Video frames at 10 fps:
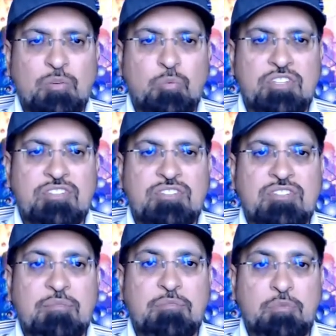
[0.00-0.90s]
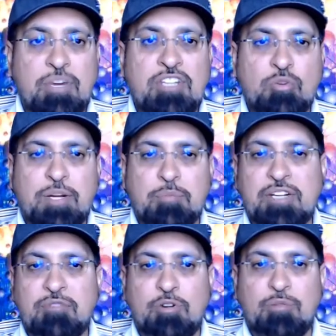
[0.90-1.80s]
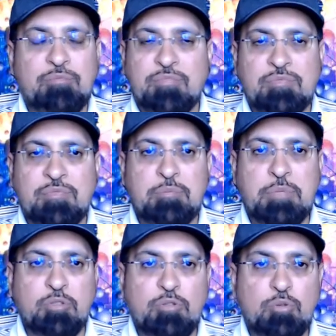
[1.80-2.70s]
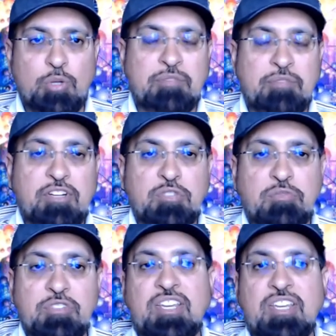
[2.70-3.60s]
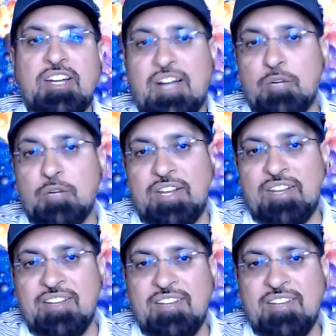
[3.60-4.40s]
which range quite a bit from people who are developing very sophisticated hardware